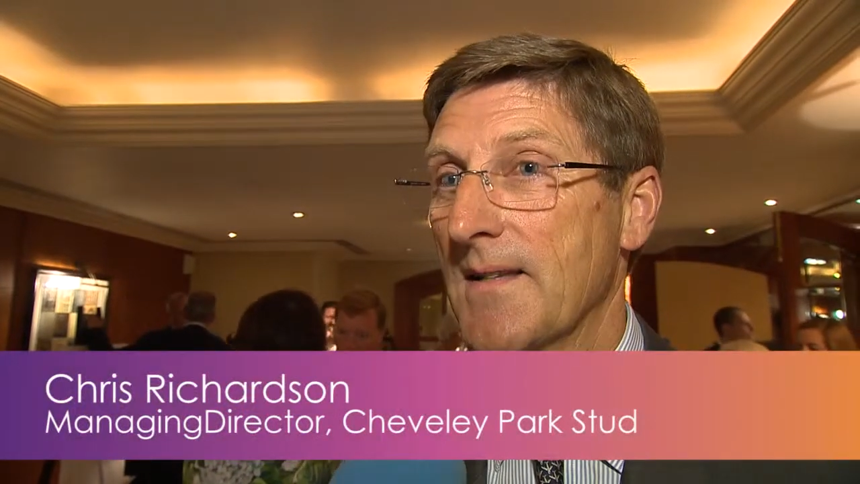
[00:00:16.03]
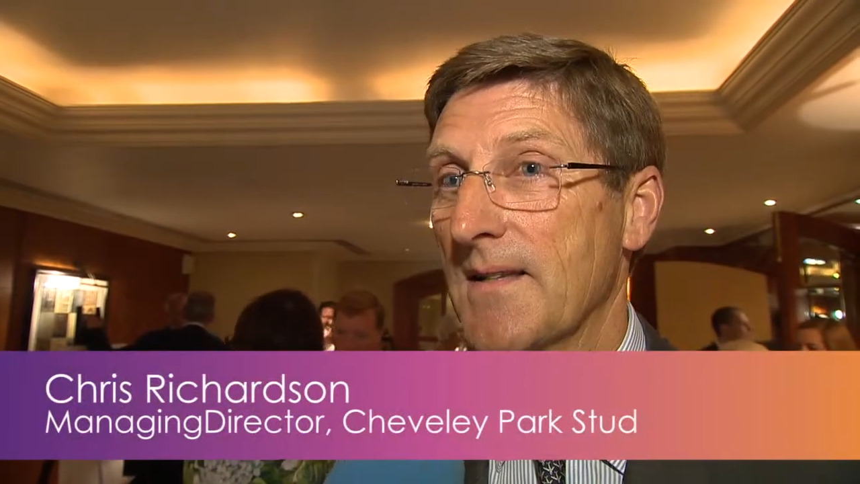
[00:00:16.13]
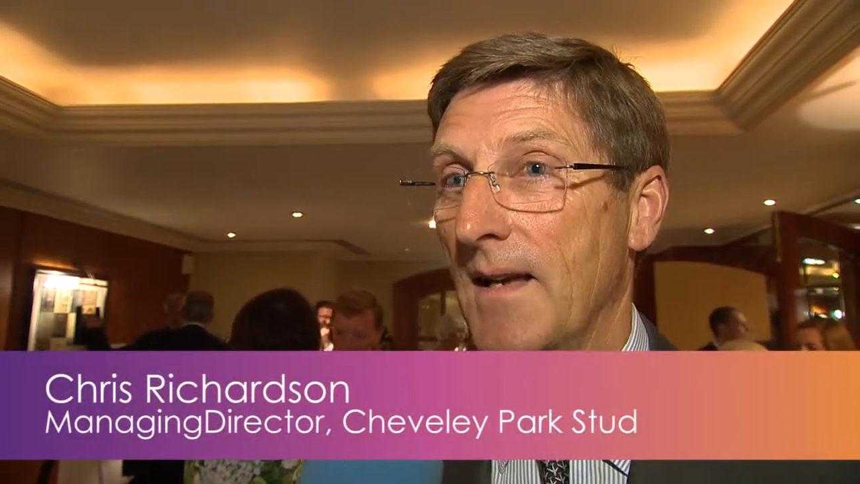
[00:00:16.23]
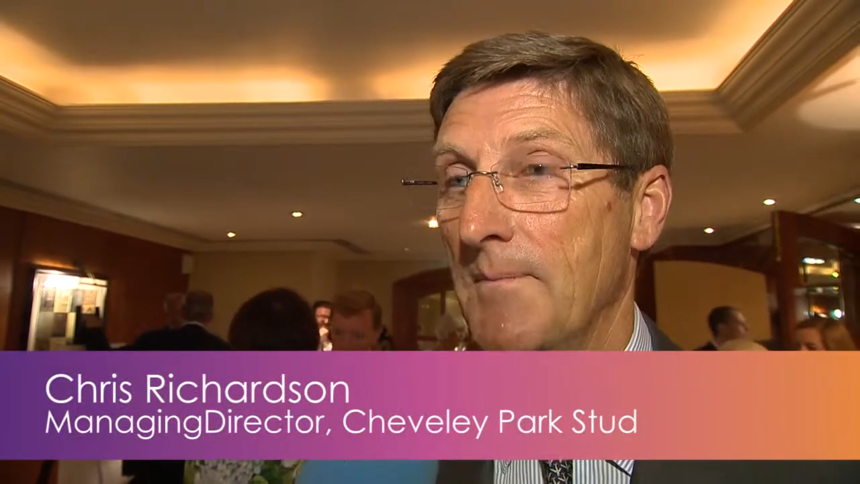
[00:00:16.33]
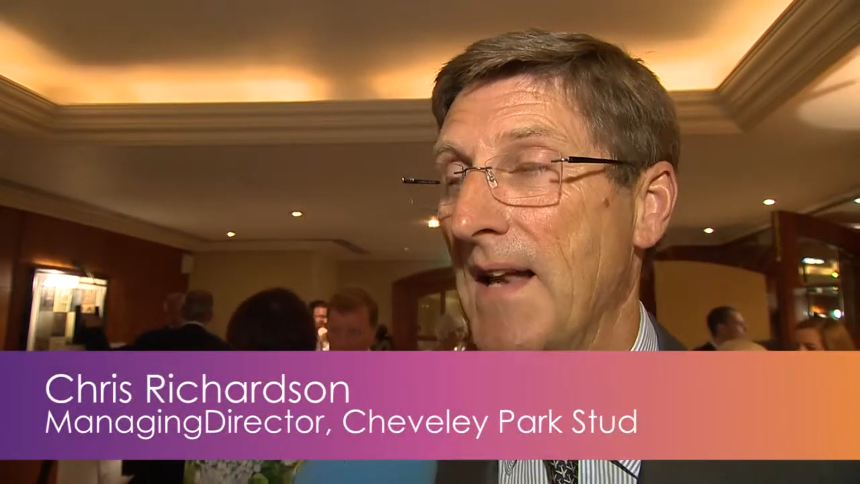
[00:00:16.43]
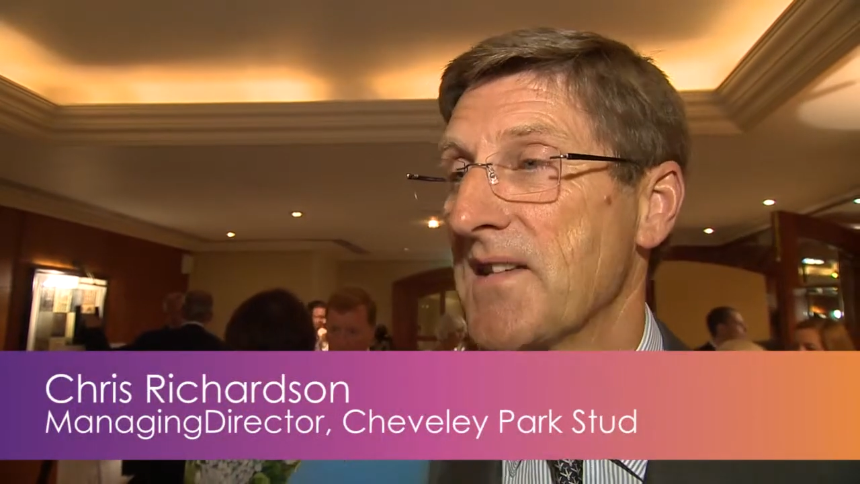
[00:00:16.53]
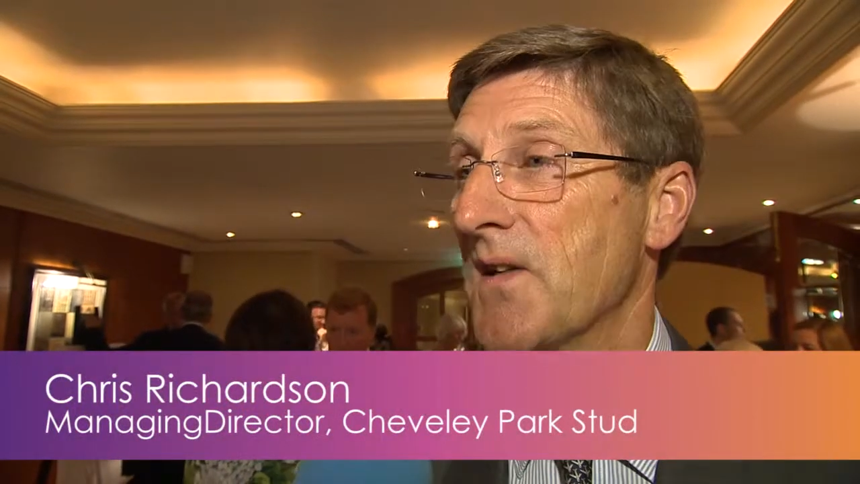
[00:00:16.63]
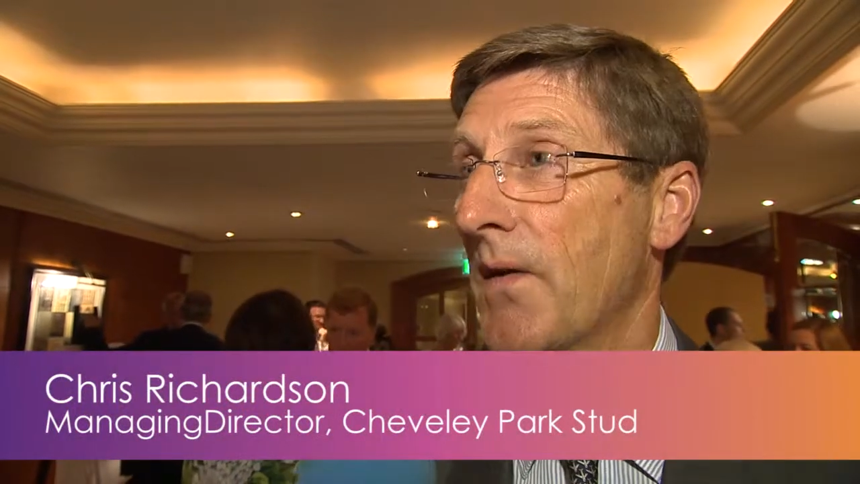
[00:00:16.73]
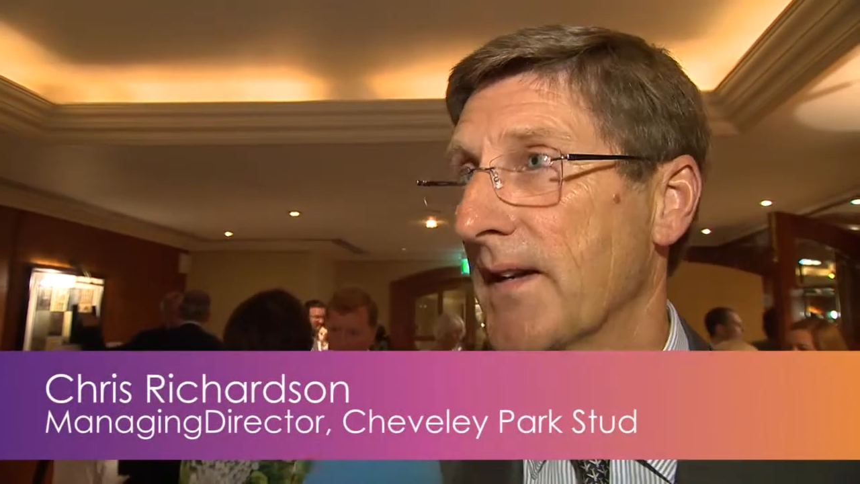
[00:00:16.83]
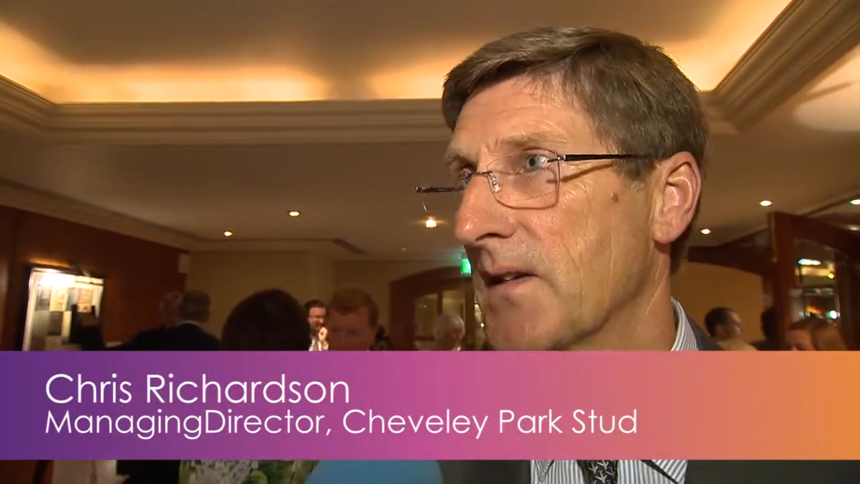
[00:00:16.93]
as
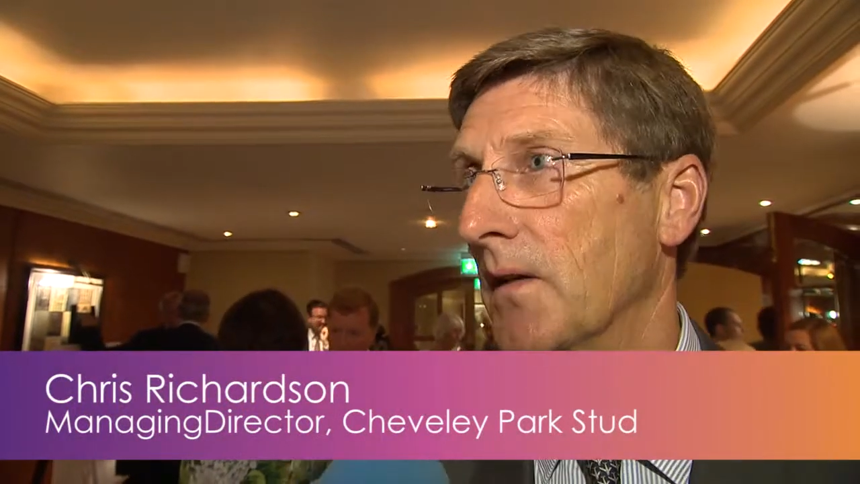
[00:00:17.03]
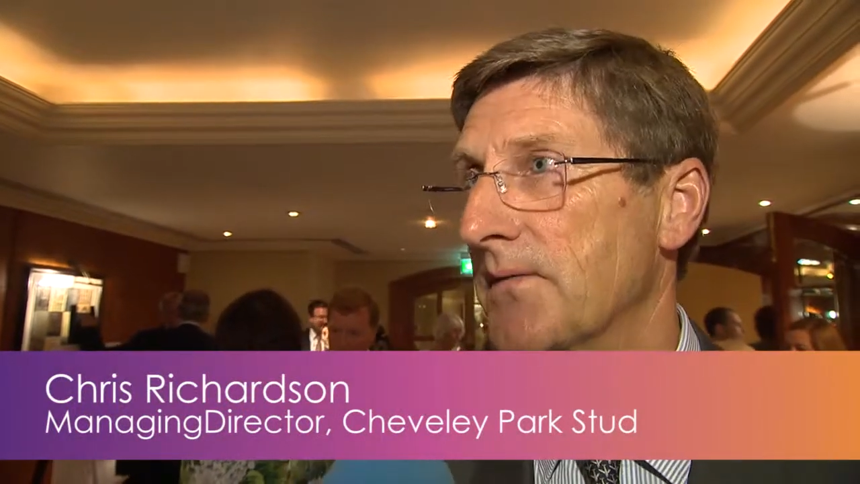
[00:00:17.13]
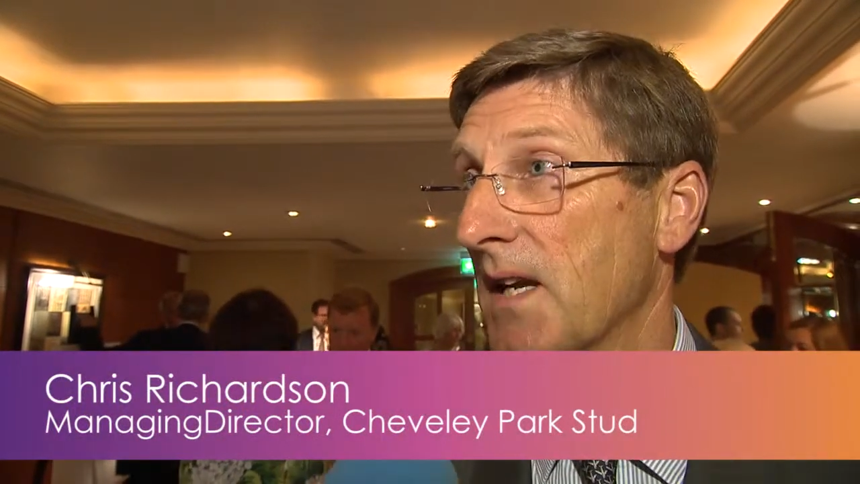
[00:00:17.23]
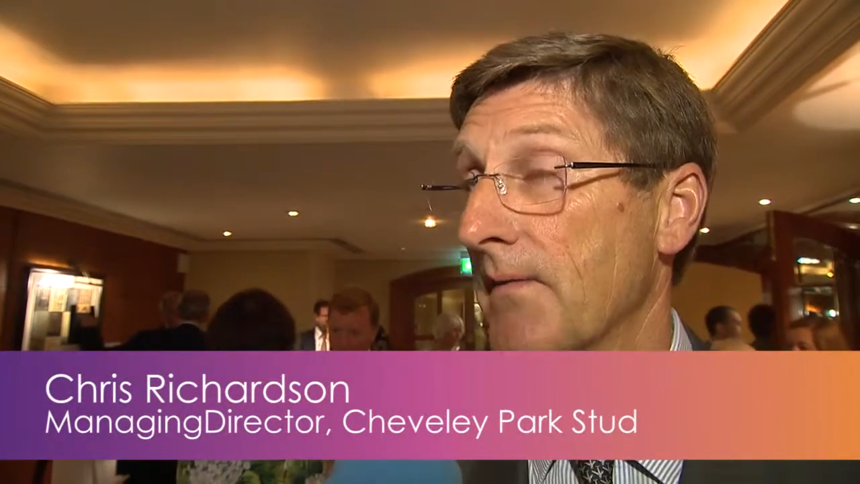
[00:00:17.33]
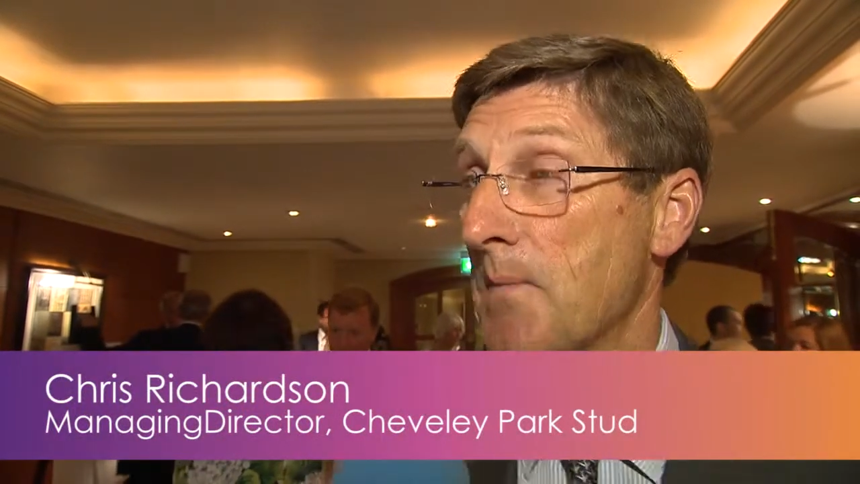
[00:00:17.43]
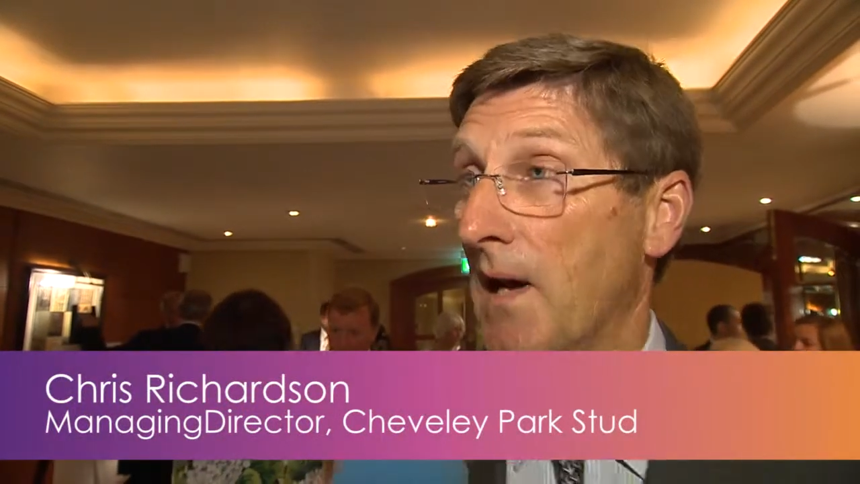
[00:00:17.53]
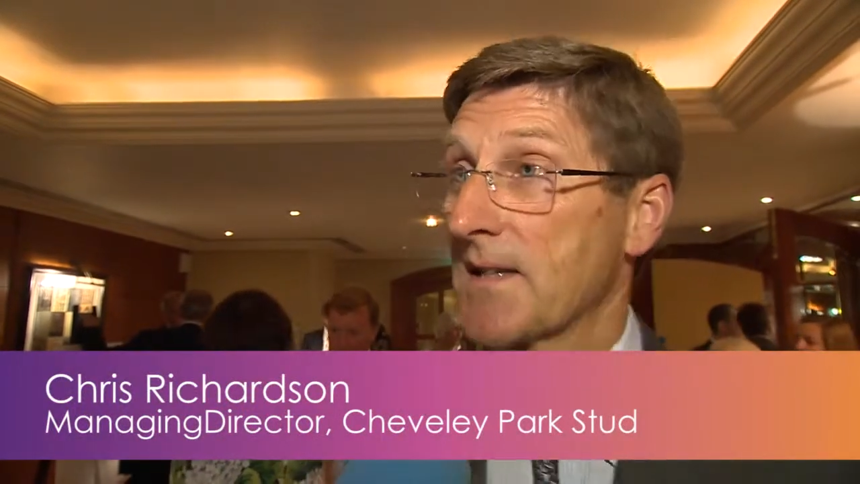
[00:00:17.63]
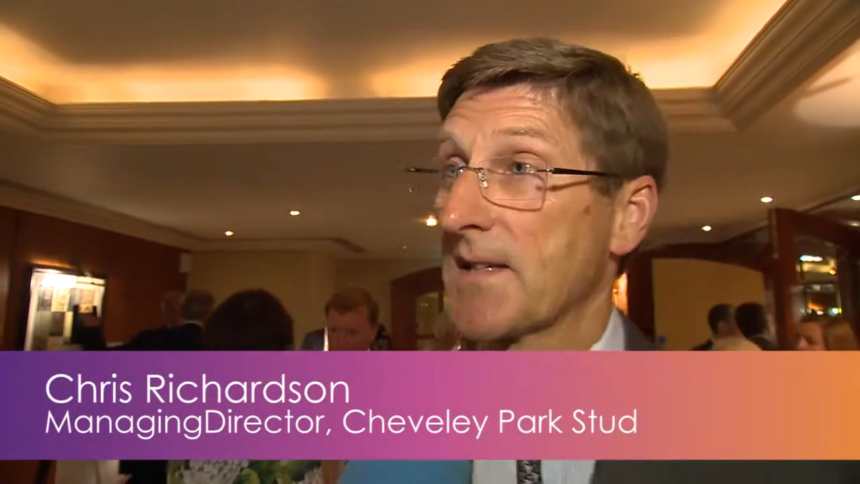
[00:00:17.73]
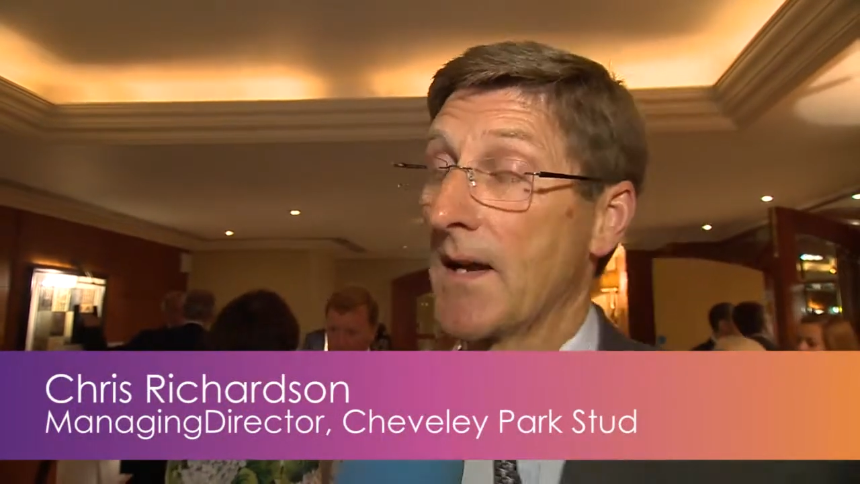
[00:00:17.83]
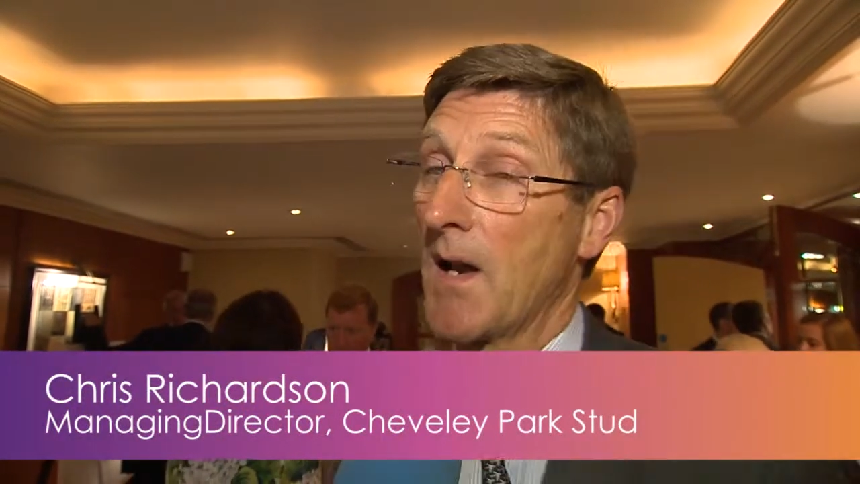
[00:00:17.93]
managing director of Cheveley
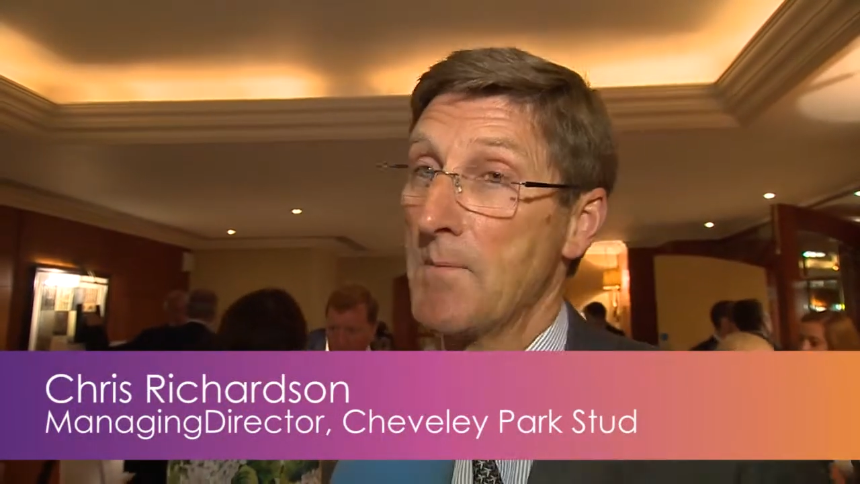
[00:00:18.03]
Park Stud,